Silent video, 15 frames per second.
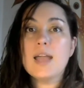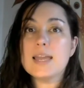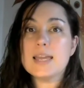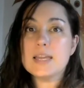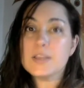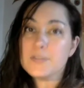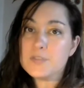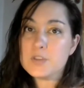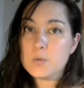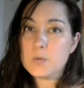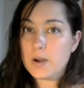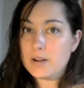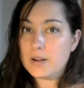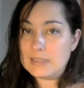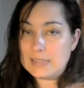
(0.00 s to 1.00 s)
if you
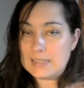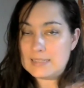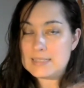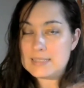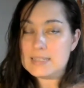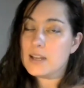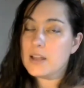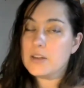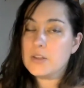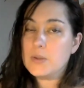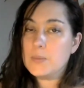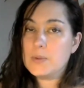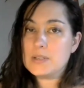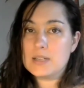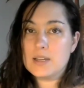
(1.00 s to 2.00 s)
are in London and you
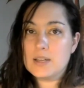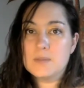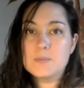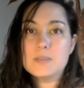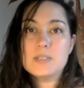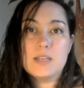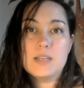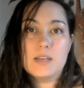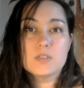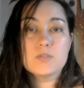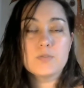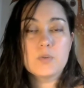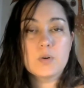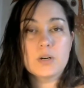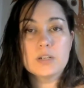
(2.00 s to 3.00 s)
want to come see us
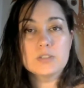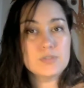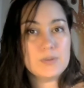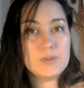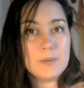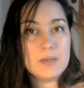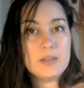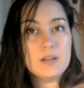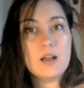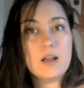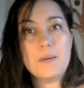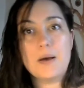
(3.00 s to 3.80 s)
for a treatment,